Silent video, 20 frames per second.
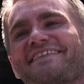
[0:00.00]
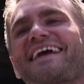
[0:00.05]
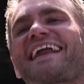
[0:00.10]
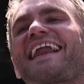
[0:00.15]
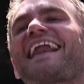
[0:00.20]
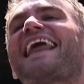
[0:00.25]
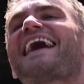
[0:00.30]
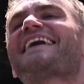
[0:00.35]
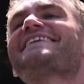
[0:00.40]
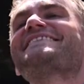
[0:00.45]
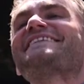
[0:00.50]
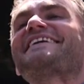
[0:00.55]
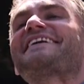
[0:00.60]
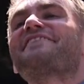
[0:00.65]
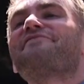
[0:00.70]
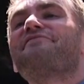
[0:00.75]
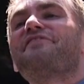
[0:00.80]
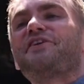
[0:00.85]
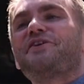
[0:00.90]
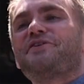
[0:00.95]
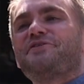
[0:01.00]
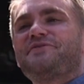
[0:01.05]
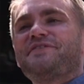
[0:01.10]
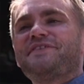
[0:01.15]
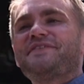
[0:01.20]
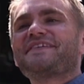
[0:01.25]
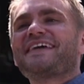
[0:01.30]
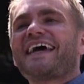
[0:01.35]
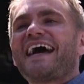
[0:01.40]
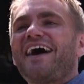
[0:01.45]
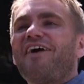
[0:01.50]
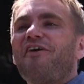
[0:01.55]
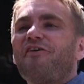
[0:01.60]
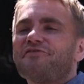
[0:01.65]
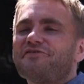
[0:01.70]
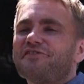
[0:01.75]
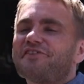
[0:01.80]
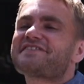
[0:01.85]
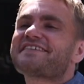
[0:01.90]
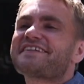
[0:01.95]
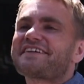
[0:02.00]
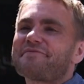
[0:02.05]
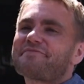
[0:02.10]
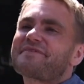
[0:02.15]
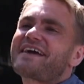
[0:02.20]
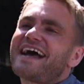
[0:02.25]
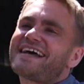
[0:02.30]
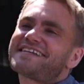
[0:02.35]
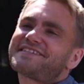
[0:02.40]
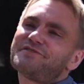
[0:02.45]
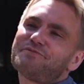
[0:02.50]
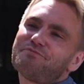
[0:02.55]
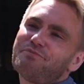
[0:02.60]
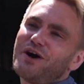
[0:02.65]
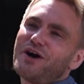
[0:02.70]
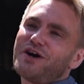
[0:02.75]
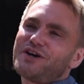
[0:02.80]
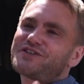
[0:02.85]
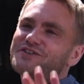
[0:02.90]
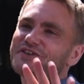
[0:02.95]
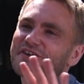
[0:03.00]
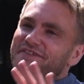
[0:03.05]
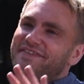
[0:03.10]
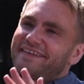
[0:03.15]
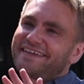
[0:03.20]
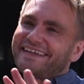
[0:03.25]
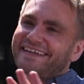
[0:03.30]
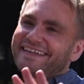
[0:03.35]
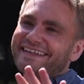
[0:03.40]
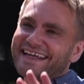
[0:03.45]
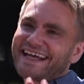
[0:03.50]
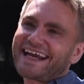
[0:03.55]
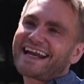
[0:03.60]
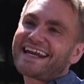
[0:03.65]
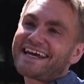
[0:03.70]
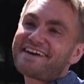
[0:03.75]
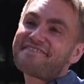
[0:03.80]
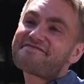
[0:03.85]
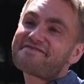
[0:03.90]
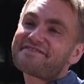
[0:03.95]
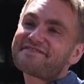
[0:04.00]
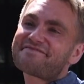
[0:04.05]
the classic view you get of Nottingham Castle perched on the cliff.